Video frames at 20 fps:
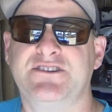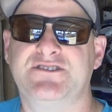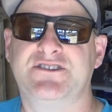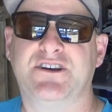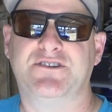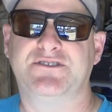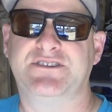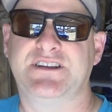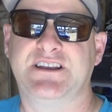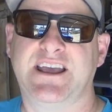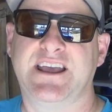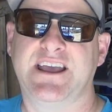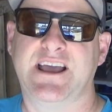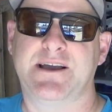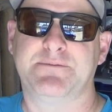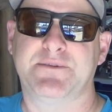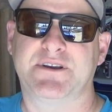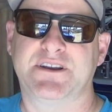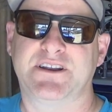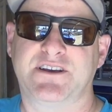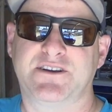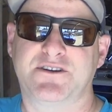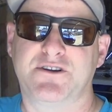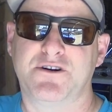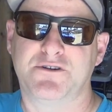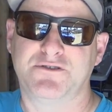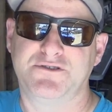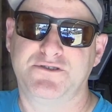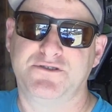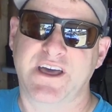So today I'm going to
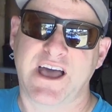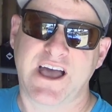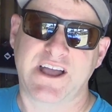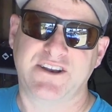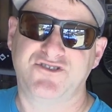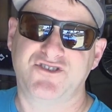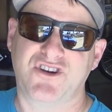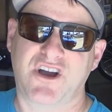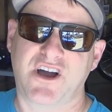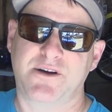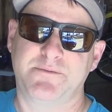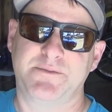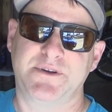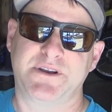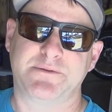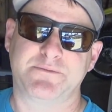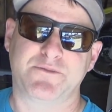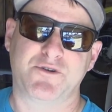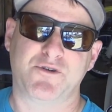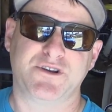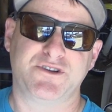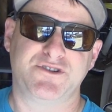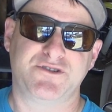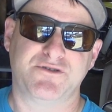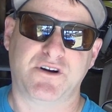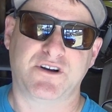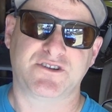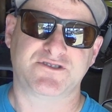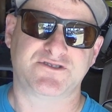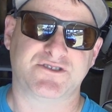go do that job, and I'm going
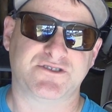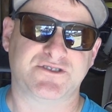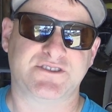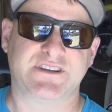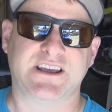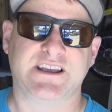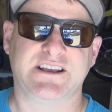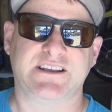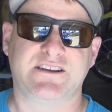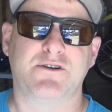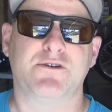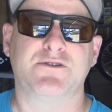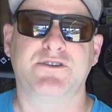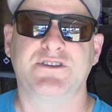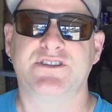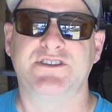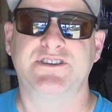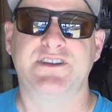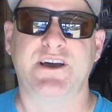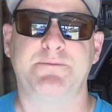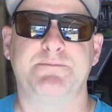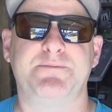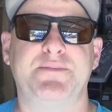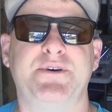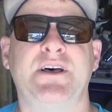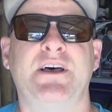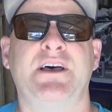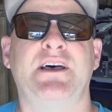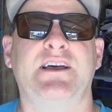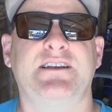to also go to the
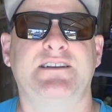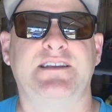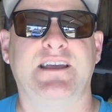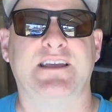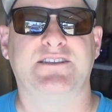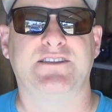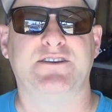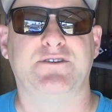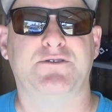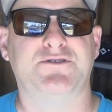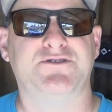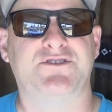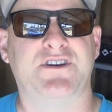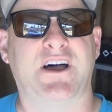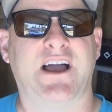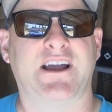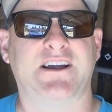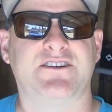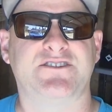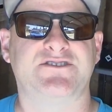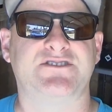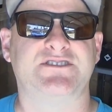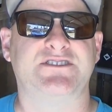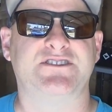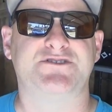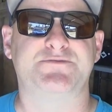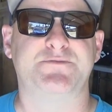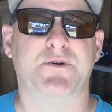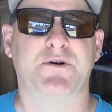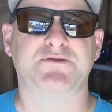dump, take the old tires,
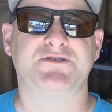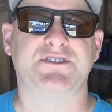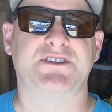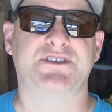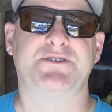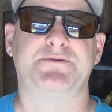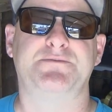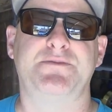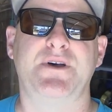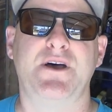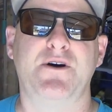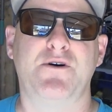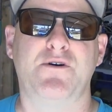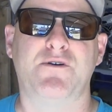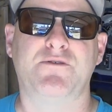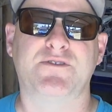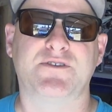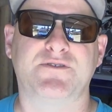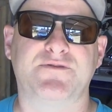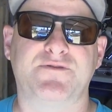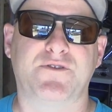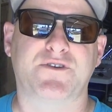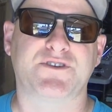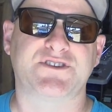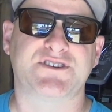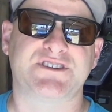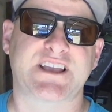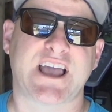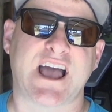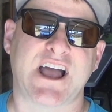dispose of them over in
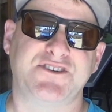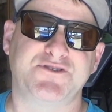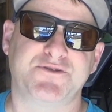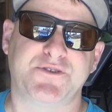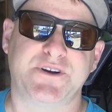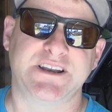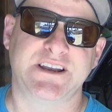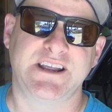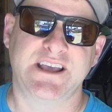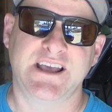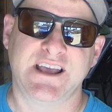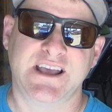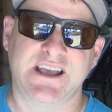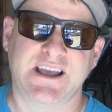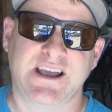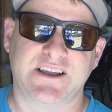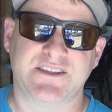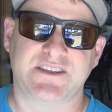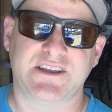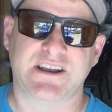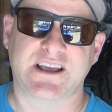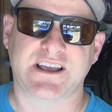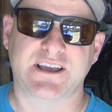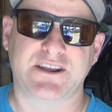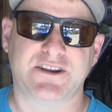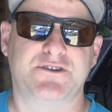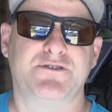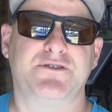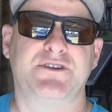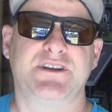Fort Saskatchewan, and then I'm
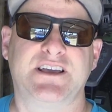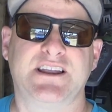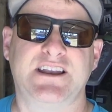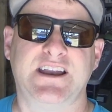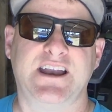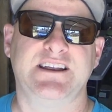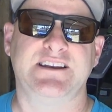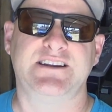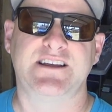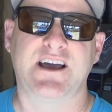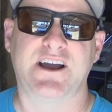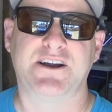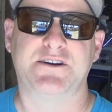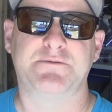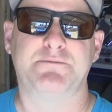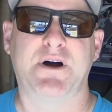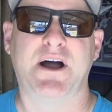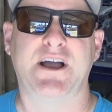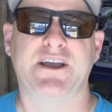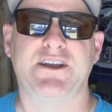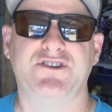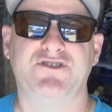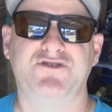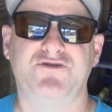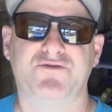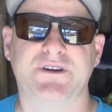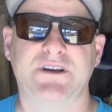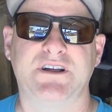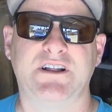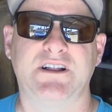going to go to Canadian Tire and buy a
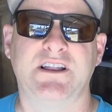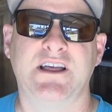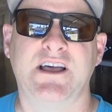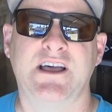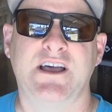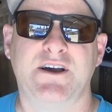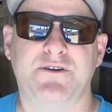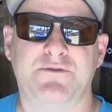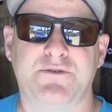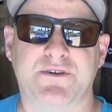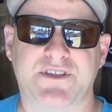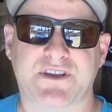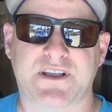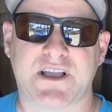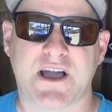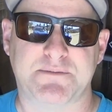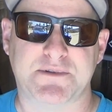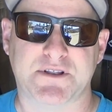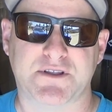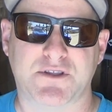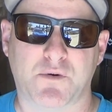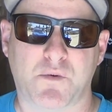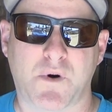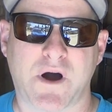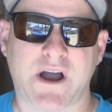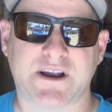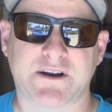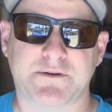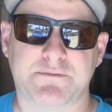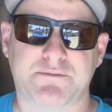drill with a couple of the
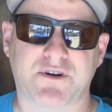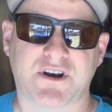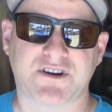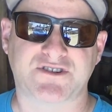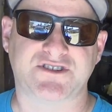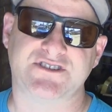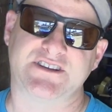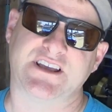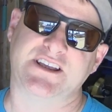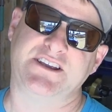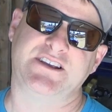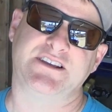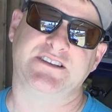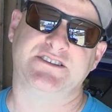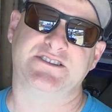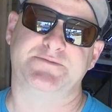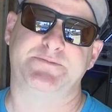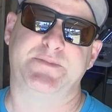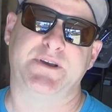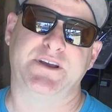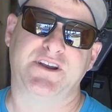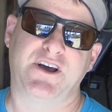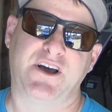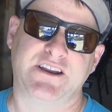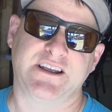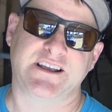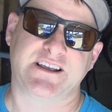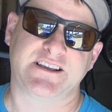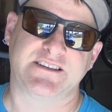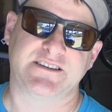wire brushes that you can spin
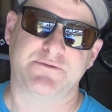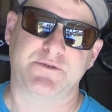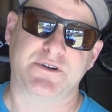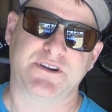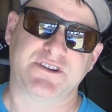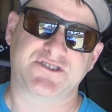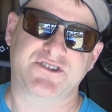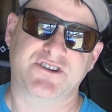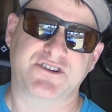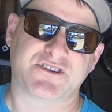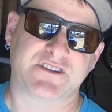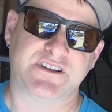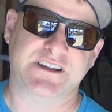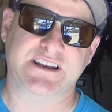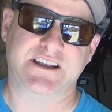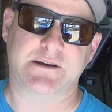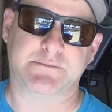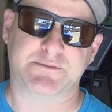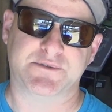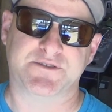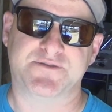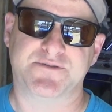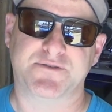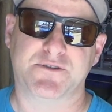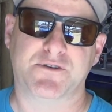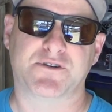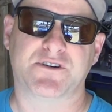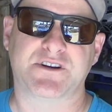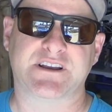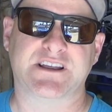on it, because I want to start cleaning up the
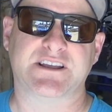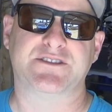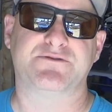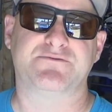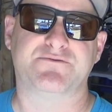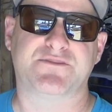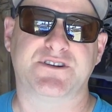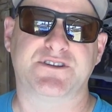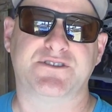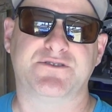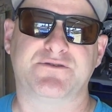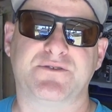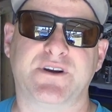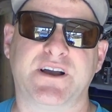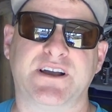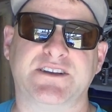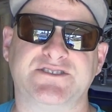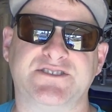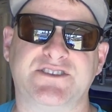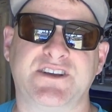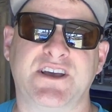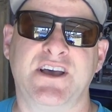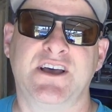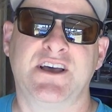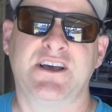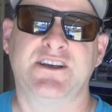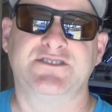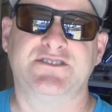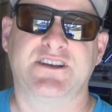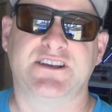floor and getting rid of the rust.
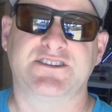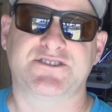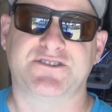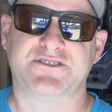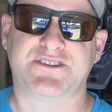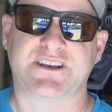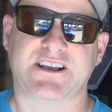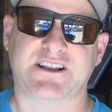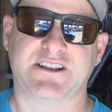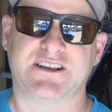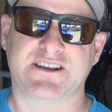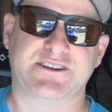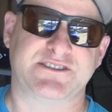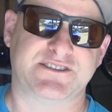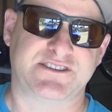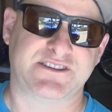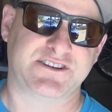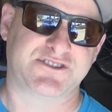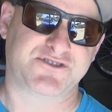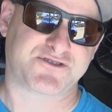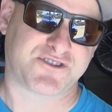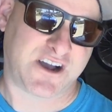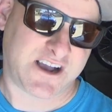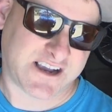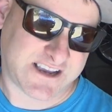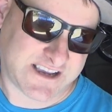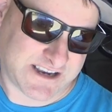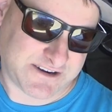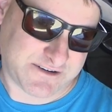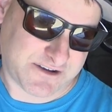So let's go take a look at the
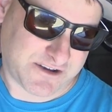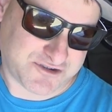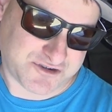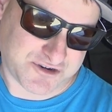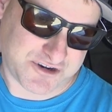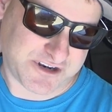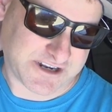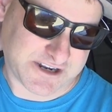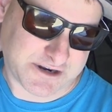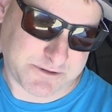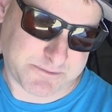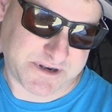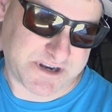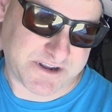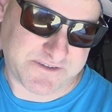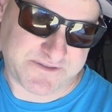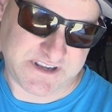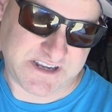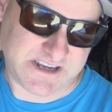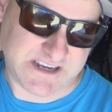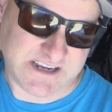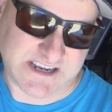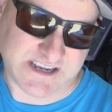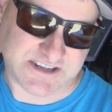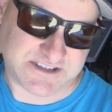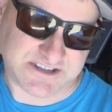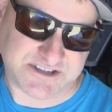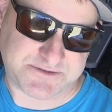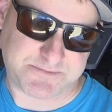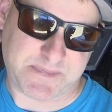truck, and I'll show you a little bit of
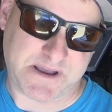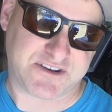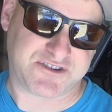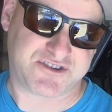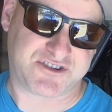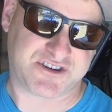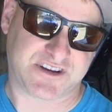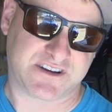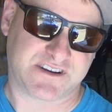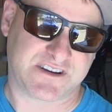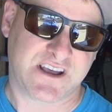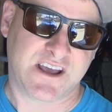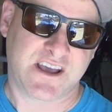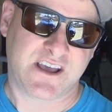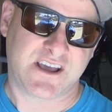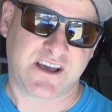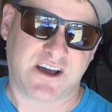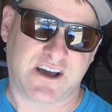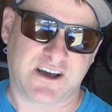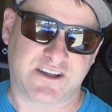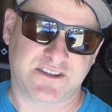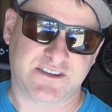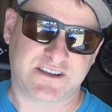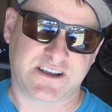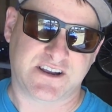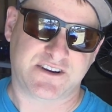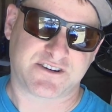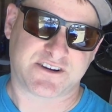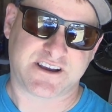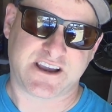the suspension on
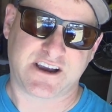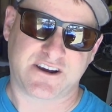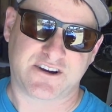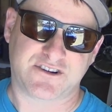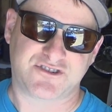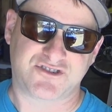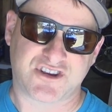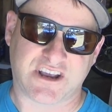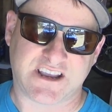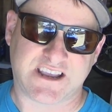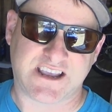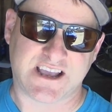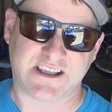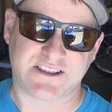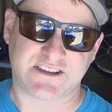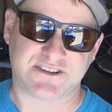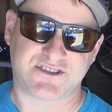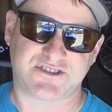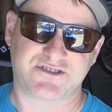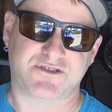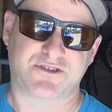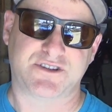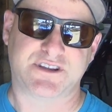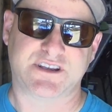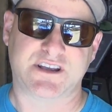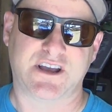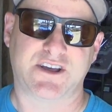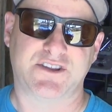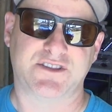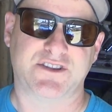the undercarriage. Again, this is
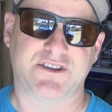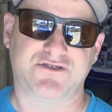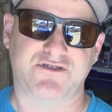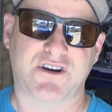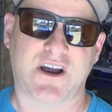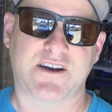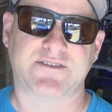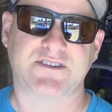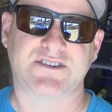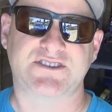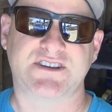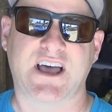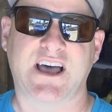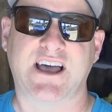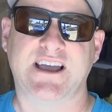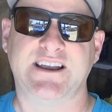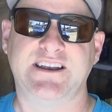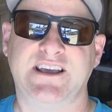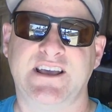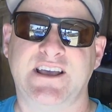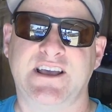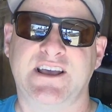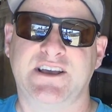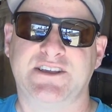only on the driver's side.